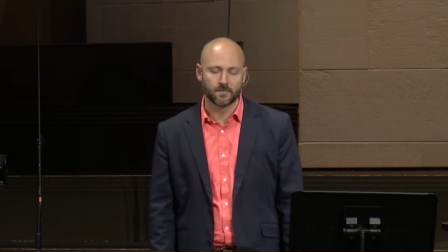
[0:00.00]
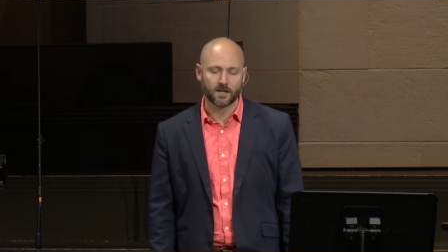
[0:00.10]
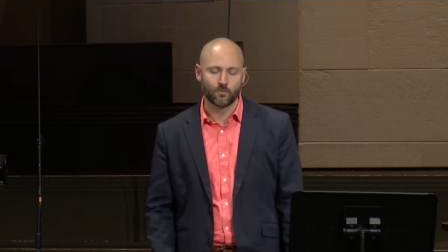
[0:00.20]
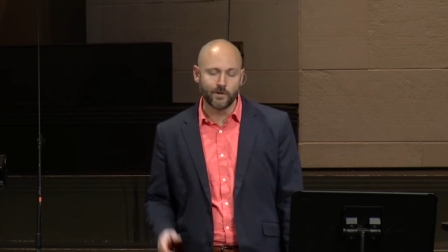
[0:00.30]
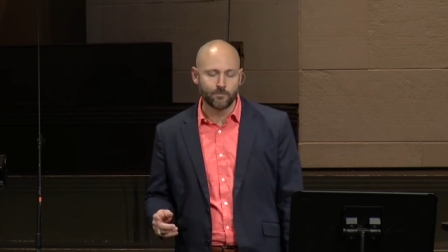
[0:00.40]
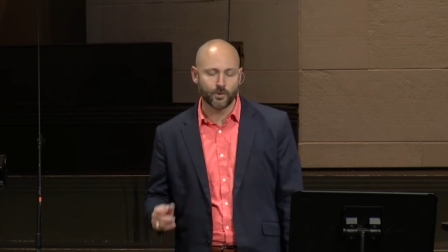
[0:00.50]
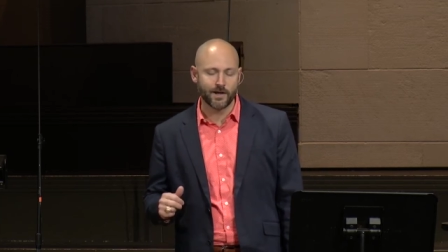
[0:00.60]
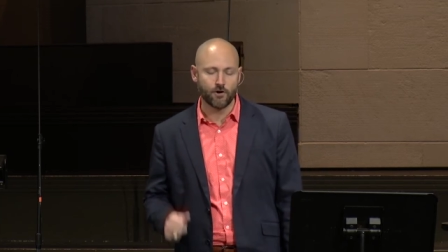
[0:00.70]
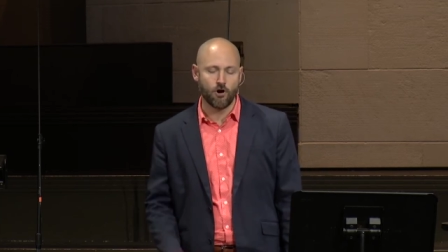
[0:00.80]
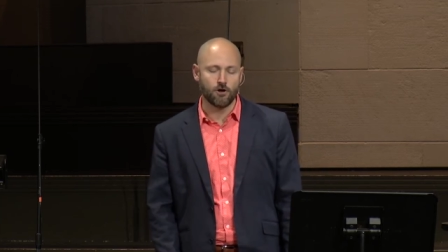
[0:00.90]
We
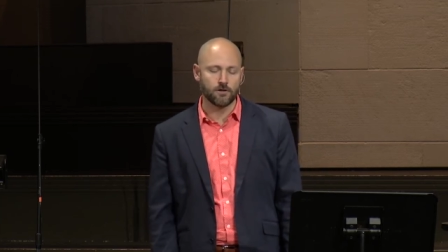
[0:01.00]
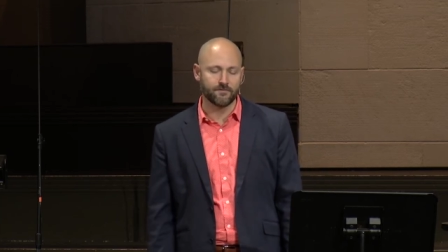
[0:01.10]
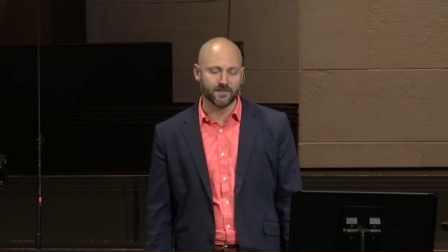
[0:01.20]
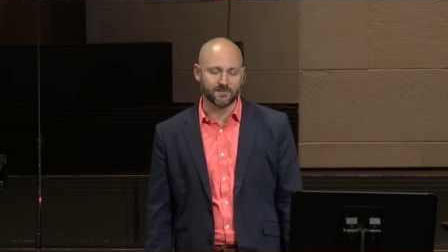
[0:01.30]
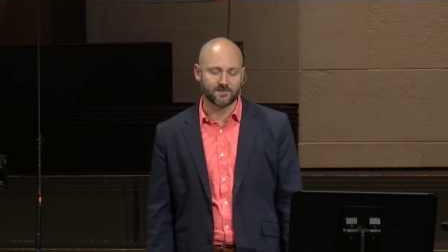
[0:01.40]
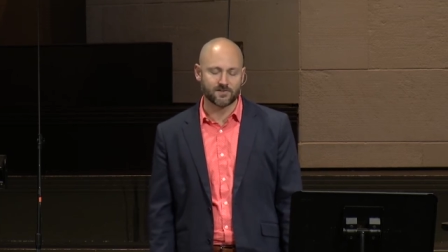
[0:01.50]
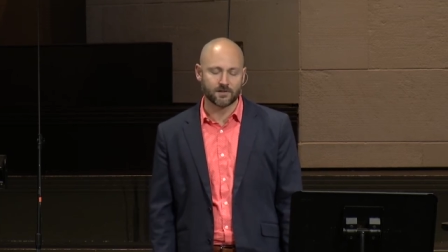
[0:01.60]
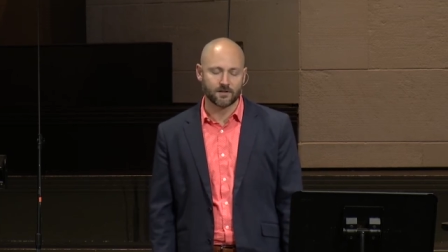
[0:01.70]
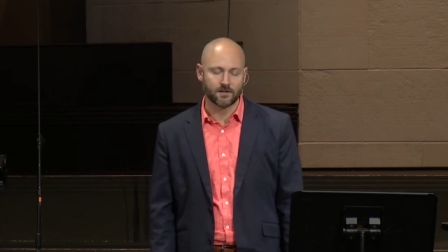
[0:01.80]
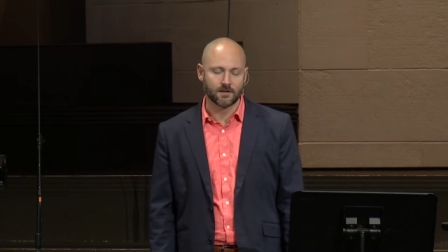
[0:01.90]
pray all of this
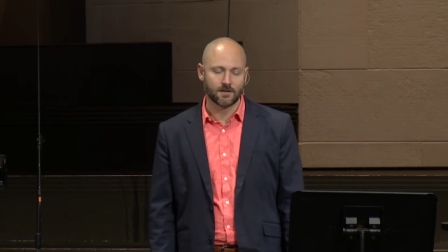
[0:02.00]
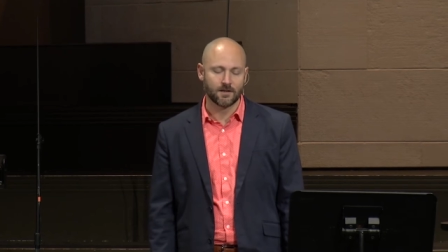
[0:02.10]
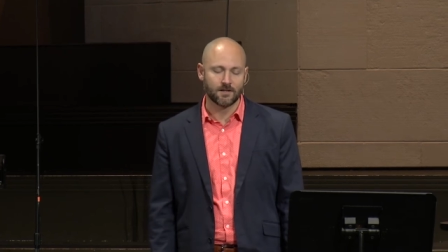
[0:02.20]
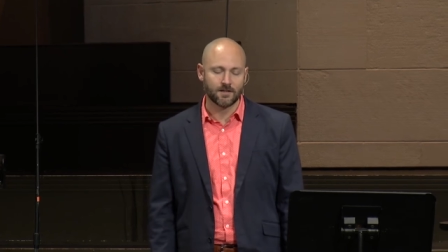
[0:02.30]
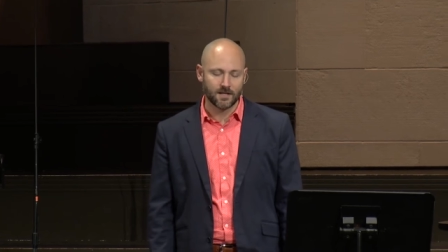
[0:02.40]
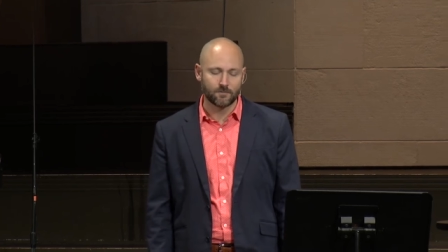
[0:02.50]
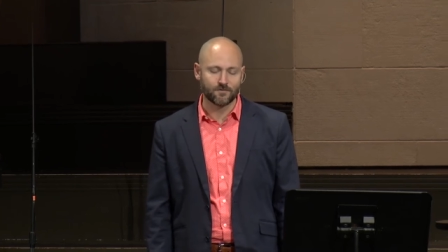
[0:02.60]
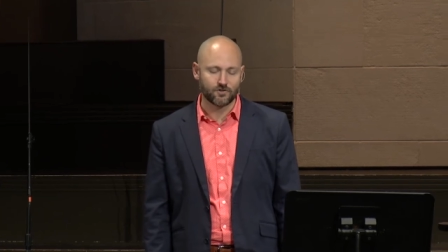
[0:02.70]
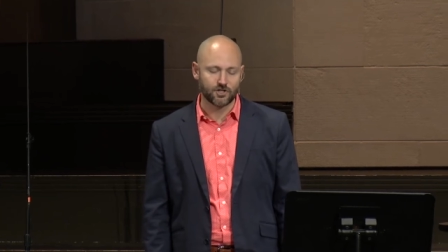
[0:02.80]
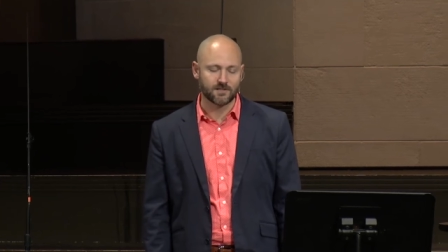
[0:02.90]
in the name of
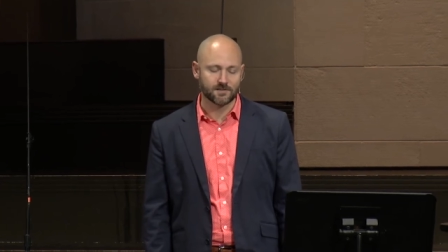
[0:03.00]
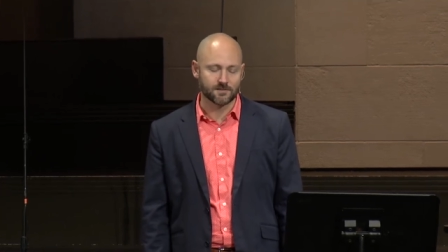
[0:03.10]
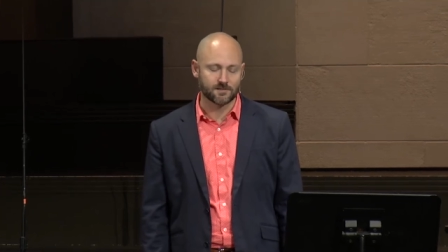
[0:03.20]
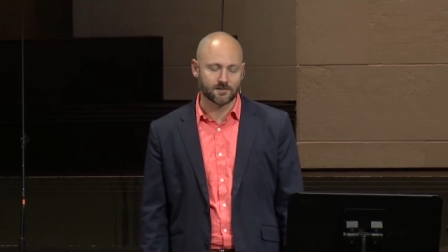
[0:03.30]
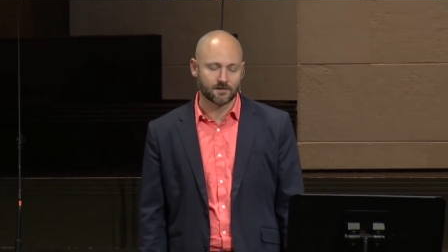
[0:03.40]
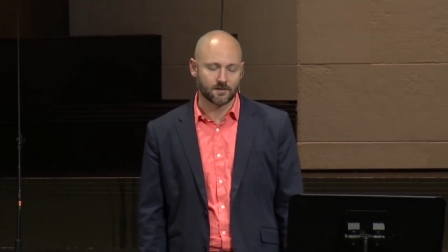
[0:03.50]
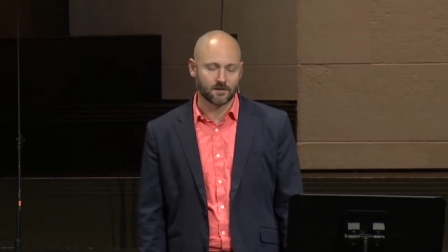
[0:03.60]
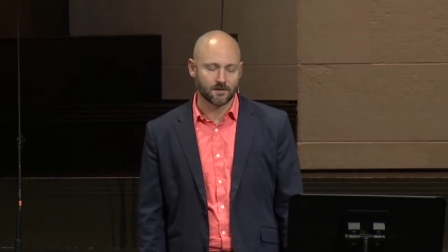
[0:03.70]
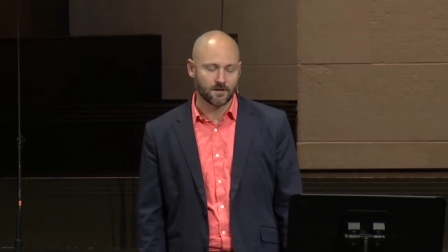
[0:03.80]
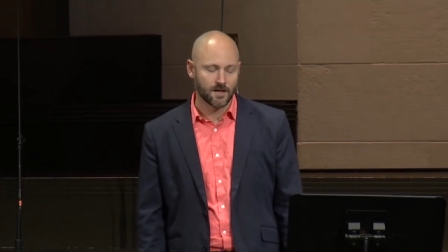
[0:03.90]
Jesus.
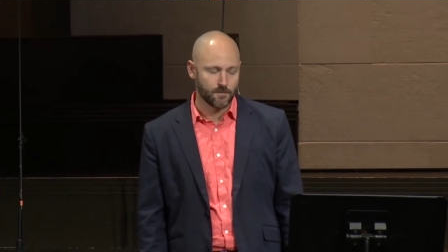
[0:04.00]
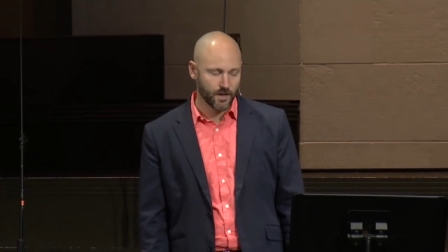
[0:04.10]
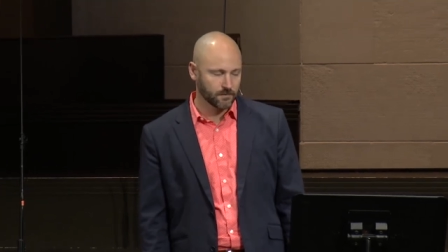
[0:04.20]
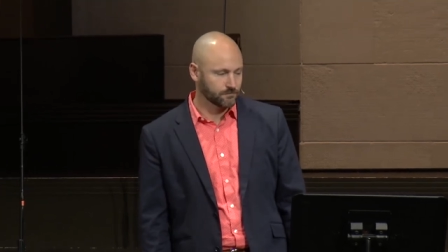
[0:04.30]
Amen.